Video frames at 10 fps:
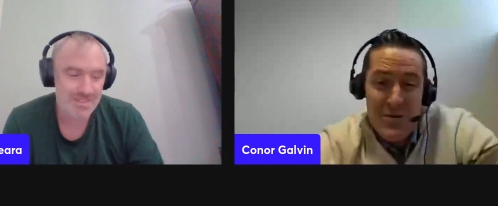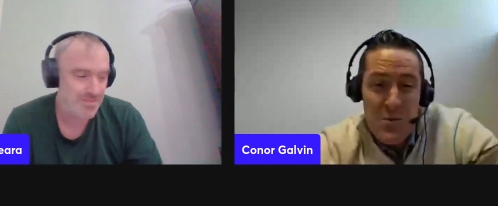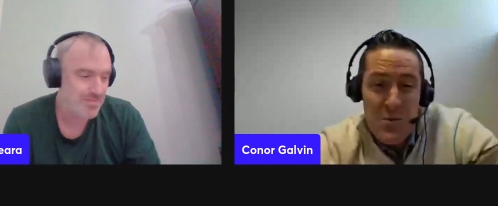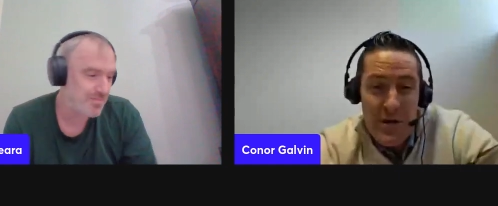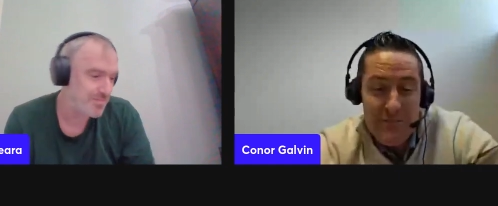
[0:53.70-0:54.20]

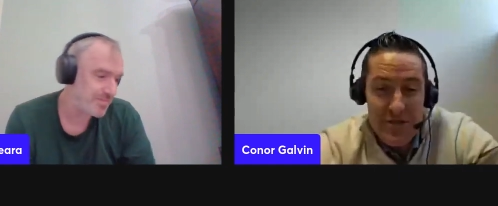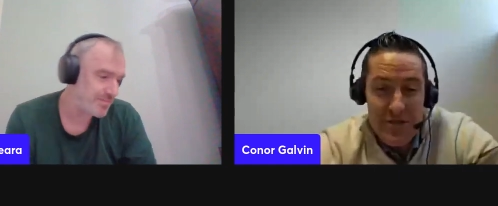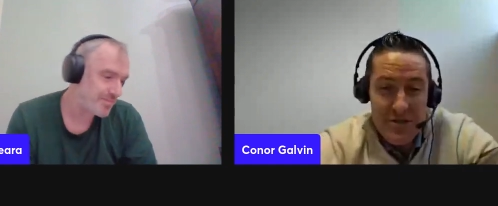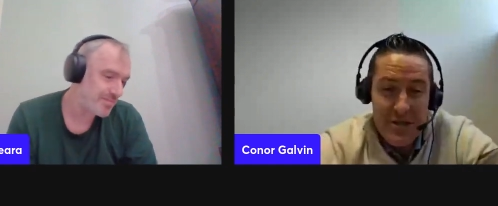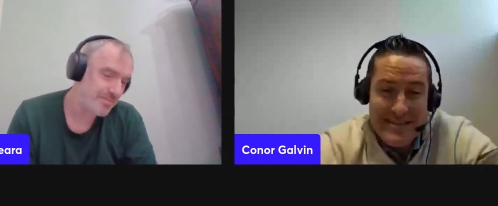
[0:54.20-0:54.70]
Speaker 1: We'd obviously
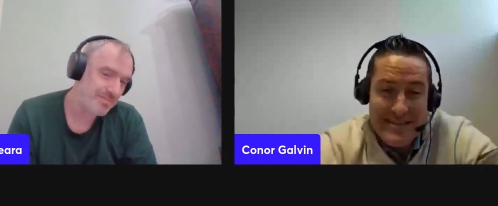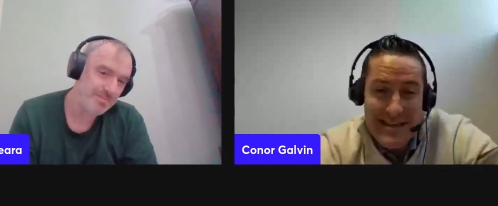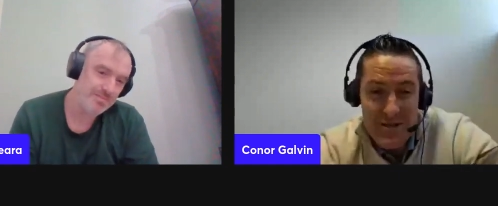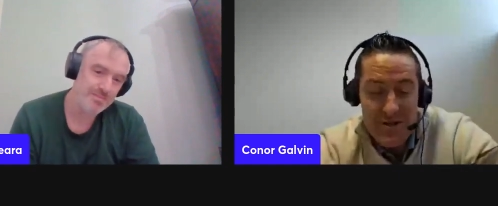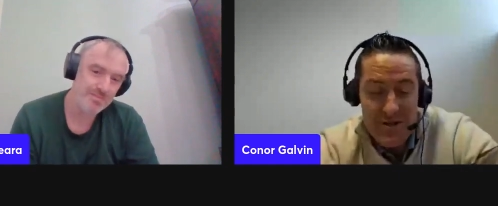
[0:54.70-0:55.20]
the Six
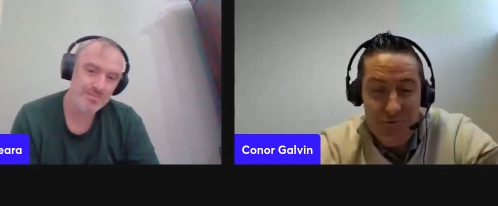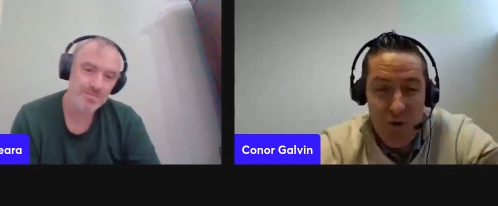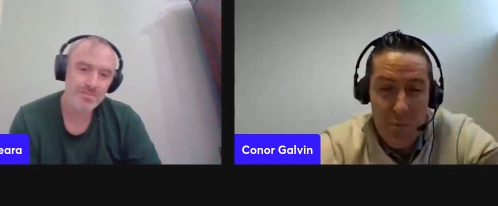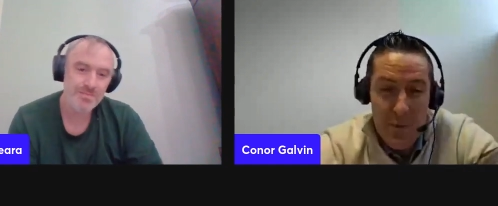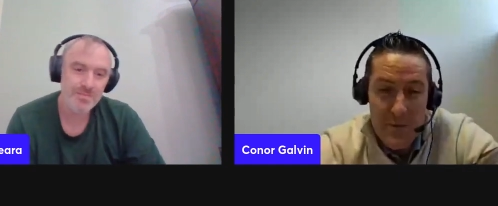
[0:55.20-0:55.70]
Nations
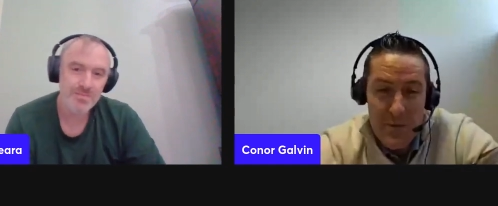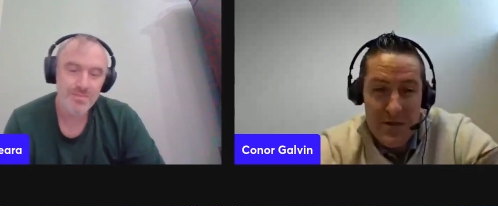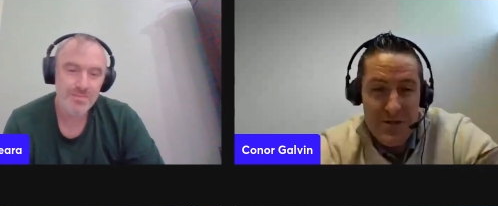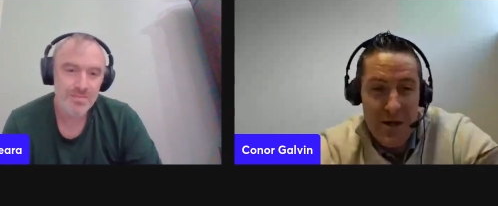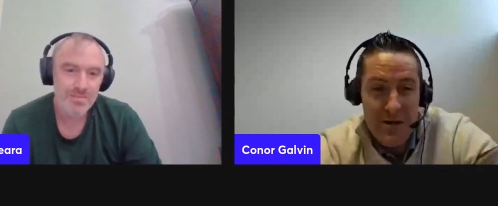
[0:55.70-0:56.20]
rugby,
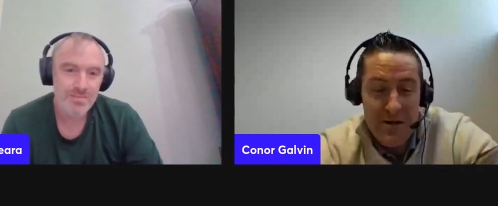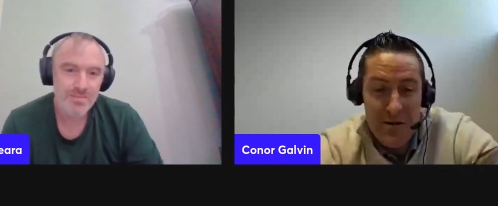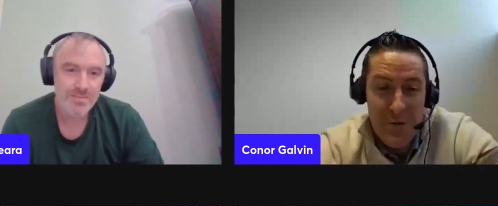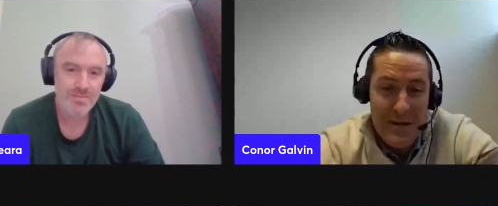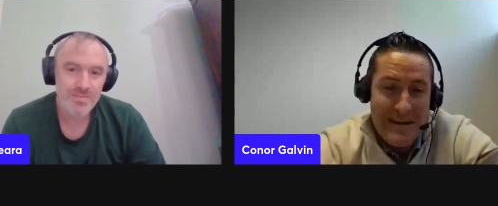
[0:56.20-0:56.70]
we'd soccer,
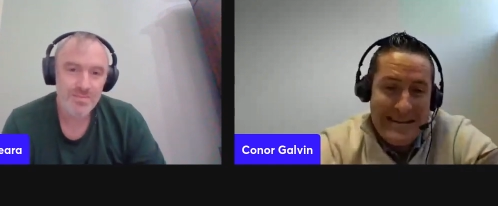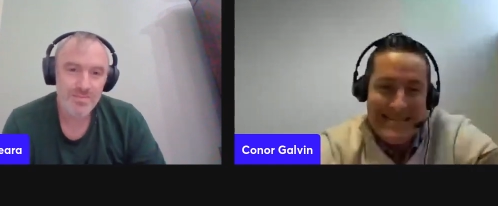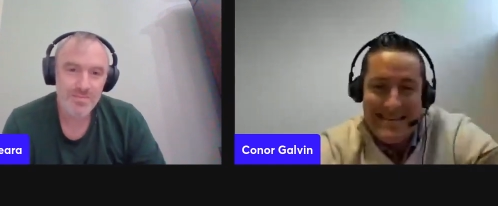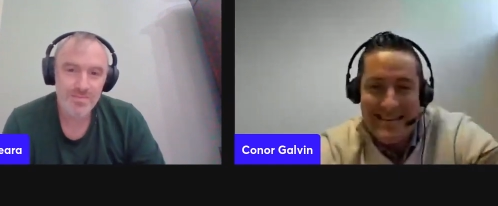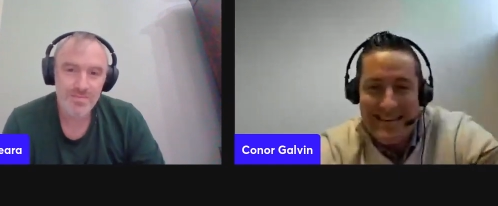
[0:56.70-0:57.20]
we'd the,
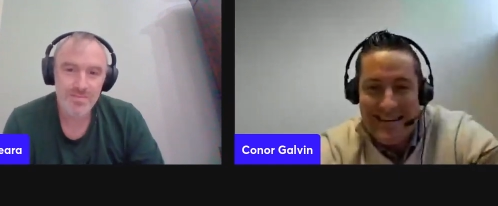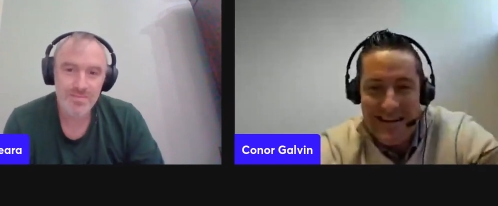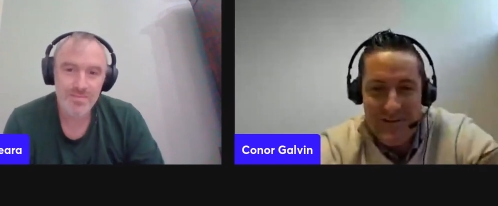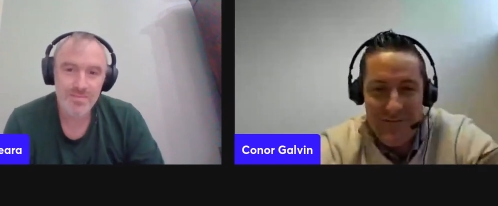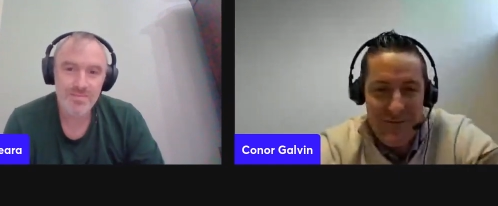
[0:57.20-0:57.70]
the, the
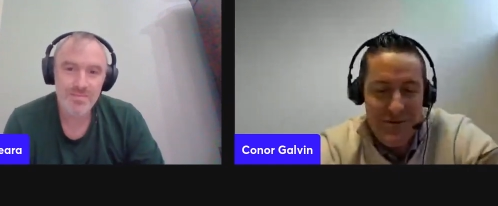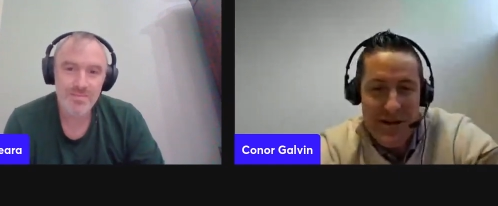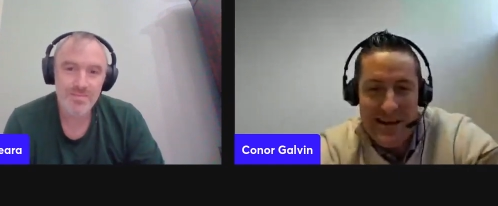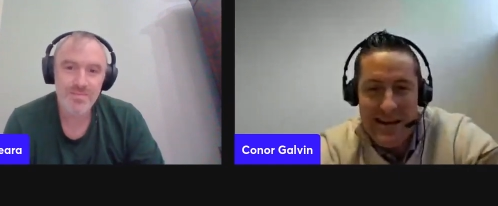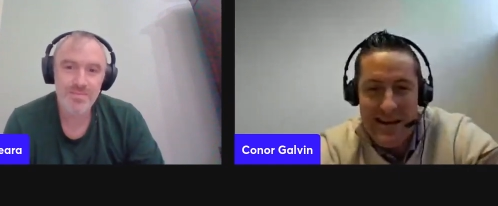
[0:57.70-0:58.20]
golf and
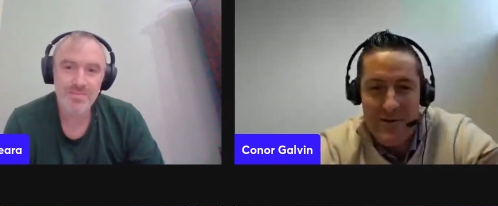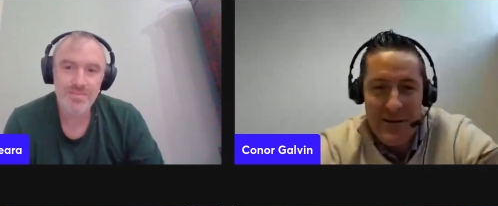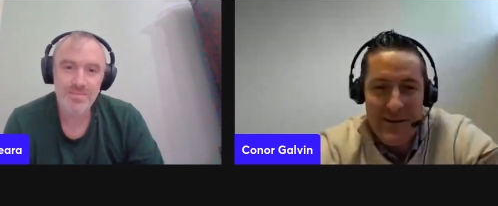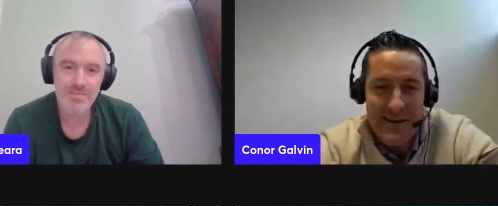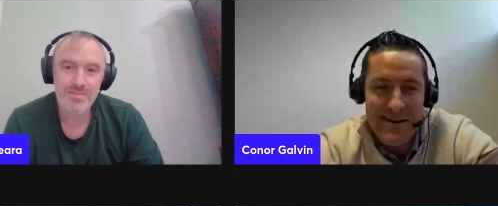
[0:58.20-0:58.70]
Shane
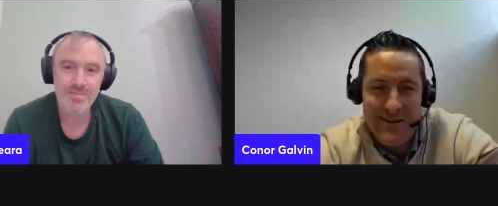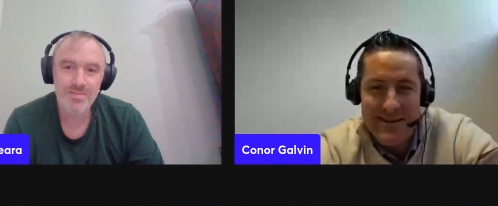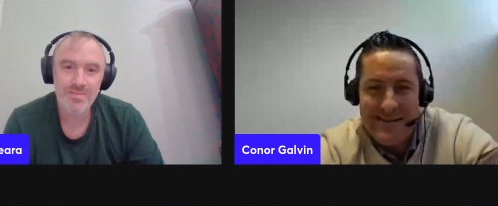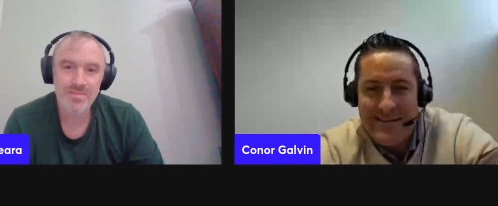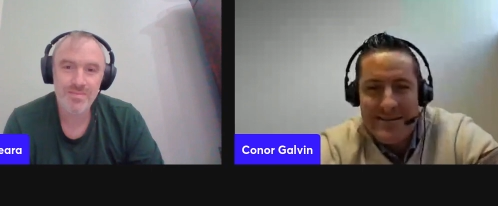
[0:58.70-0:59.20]
Lowry and the Honda.